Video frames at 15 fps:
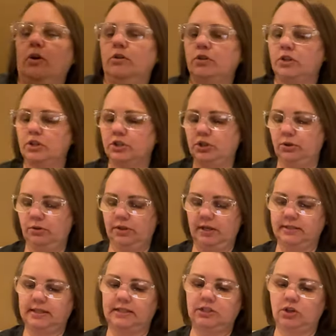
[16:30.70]
those are the two
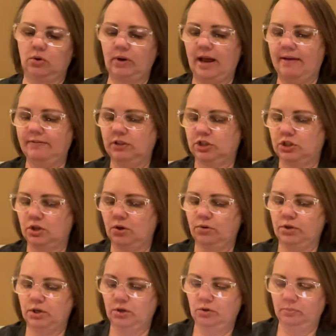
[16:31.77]
things I don't have to show
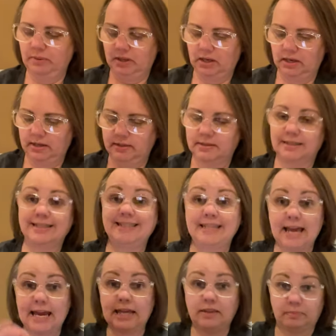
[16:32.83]
you because the
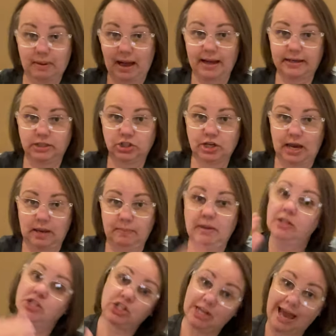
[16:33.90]
day the package came
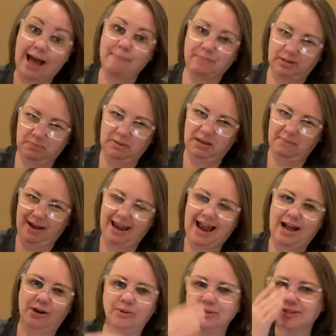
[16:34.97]
in, she happened to be at my
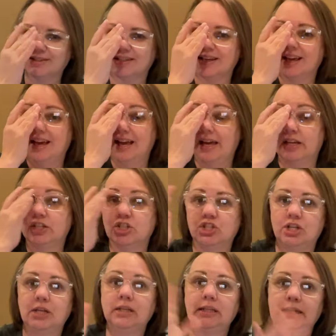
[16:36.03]
house and
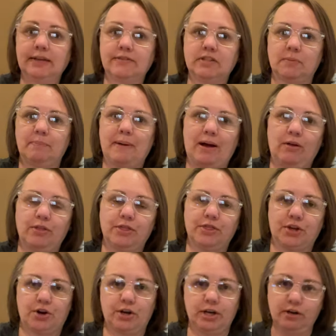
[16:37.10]
she lives about
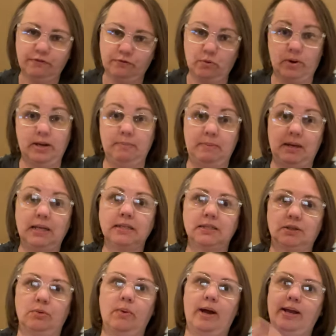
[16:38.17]
30 to 40
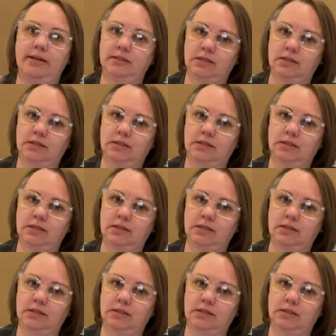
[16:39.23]
minutes away.